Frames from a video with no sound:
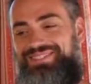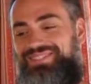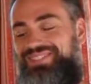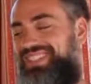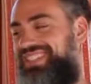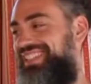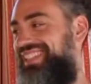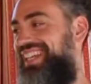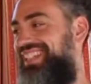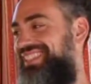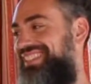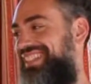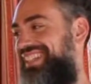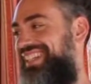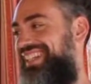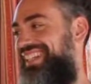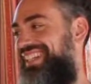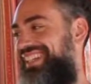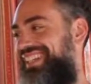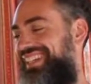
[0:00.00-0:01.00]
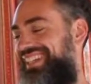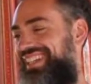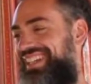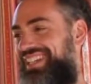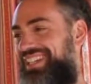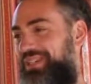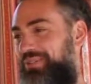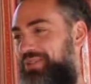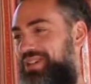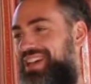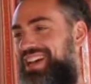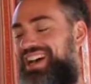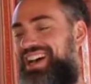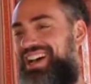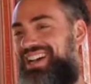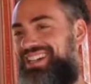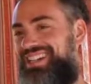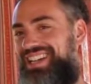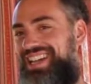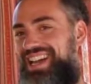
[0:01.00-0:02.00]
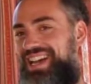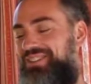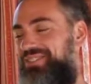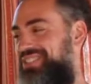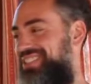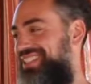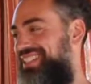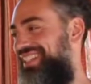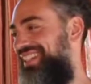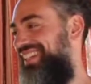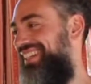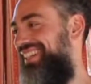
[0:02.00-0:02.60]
Fantastic! Here we are in the house still.